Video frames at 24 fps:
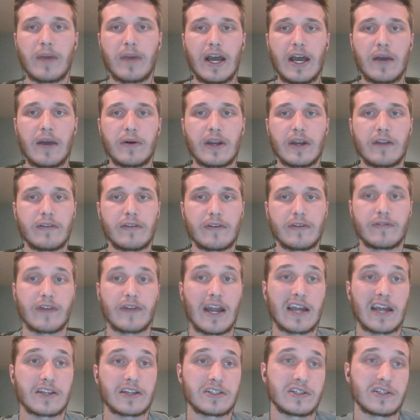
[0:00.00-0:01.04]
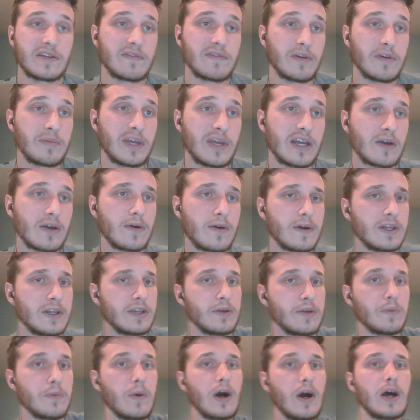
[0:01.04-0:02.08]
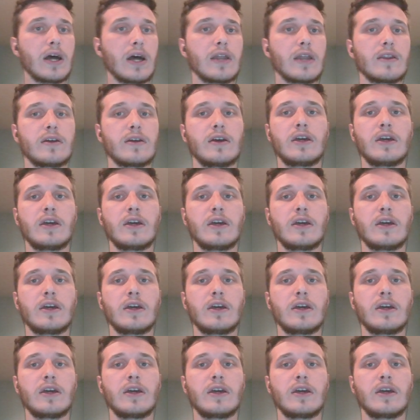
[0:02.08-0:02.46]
buy whatever fraction of a Bitcoin you want.